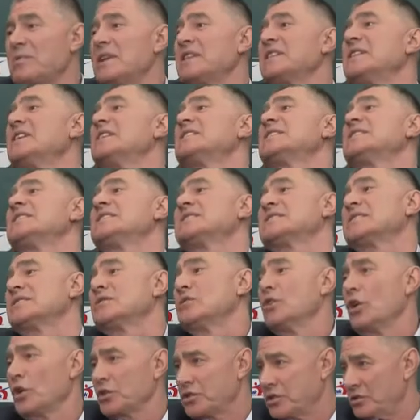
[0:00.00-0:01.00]
But it is
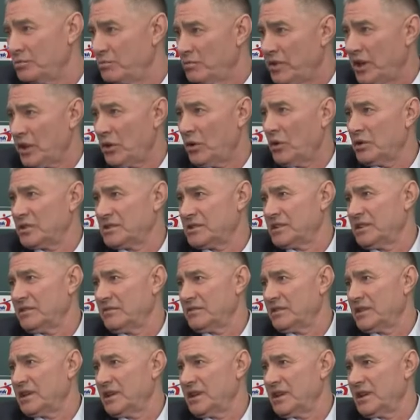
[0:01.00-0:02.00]
not because of
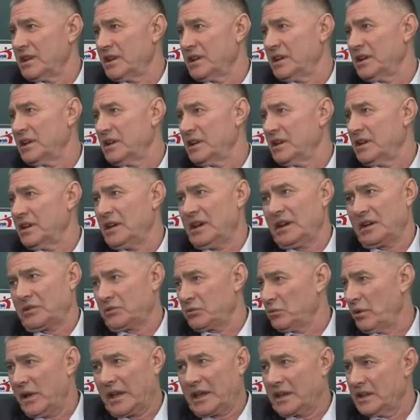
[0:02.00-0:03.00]
the
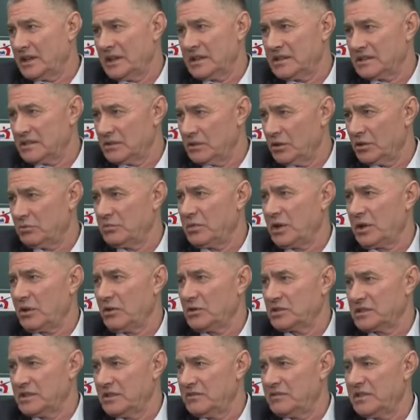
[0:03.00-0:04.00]
earthquake. It's not
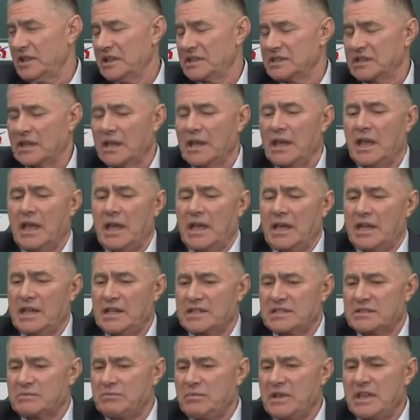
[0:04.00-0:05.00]
because of this.
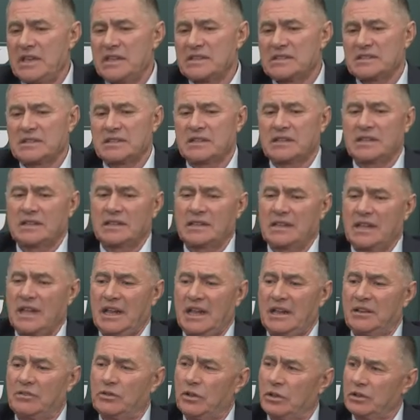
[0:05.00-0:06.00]
It means
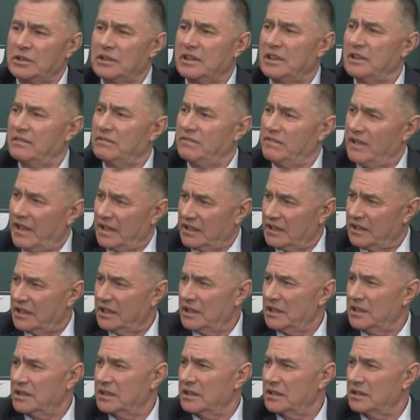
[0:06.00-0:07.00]
they are not
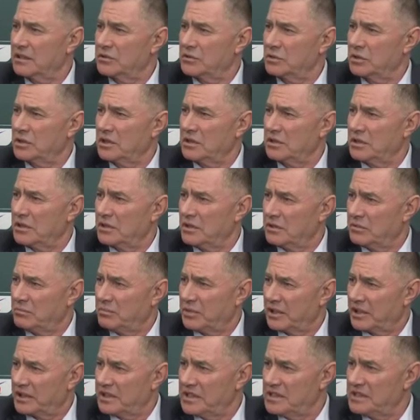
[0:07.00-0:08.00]
affected to the
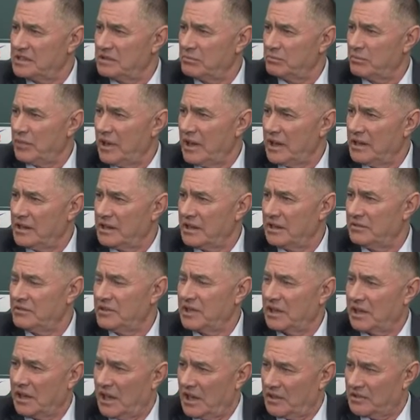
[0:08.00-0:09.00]
participant
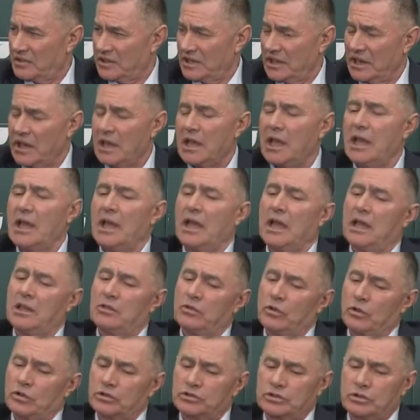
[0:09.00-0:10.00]
of the country,
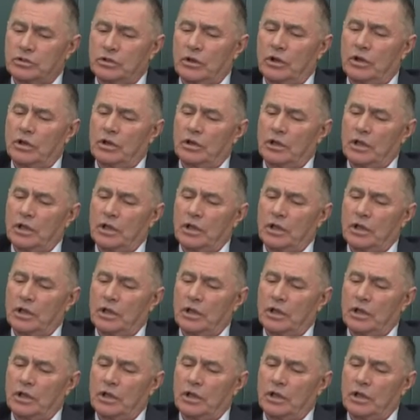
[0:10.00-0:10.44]
and also.